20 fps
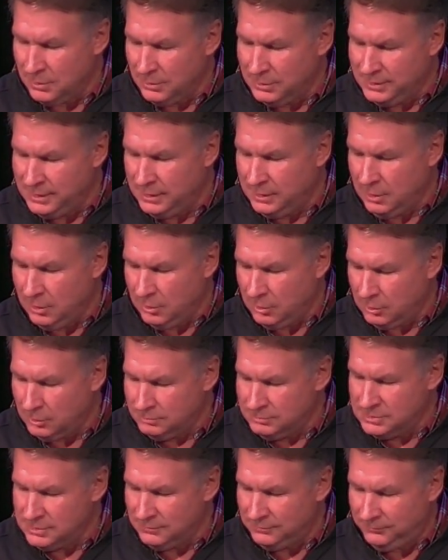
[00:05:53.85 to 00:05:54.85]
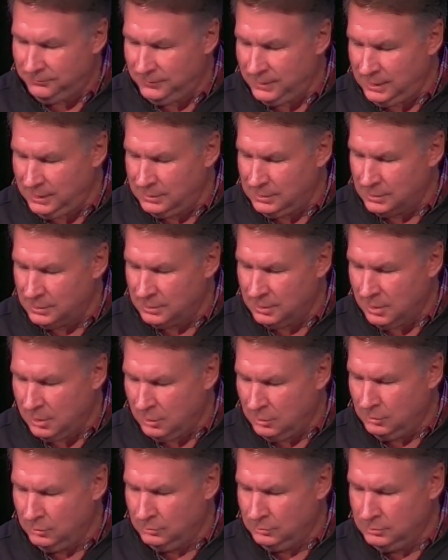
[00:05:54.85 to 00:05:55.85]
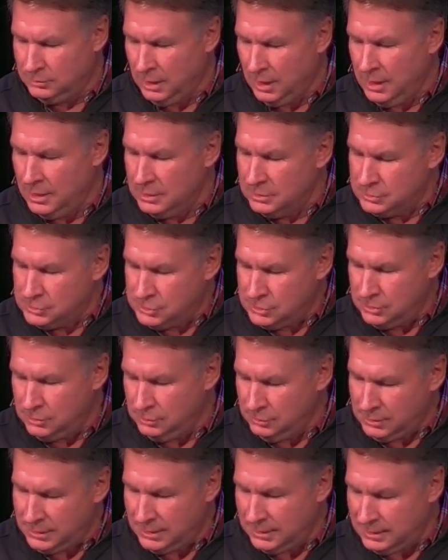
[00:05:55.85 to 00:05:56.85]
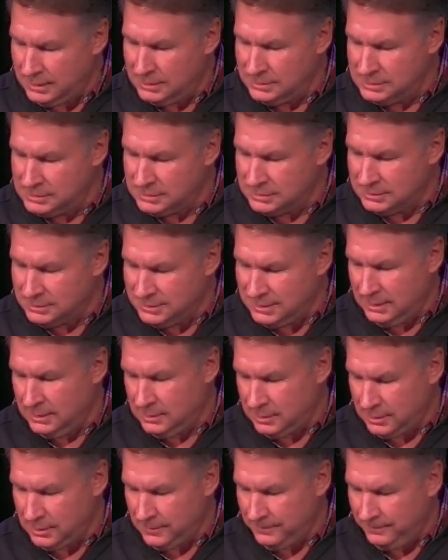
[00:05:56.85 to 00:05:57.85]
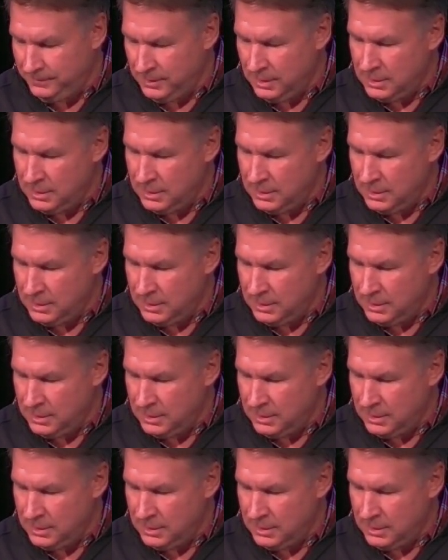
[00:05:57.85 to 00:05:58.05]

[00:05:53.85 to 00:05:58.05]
only to go home to feed her own two kids dinner,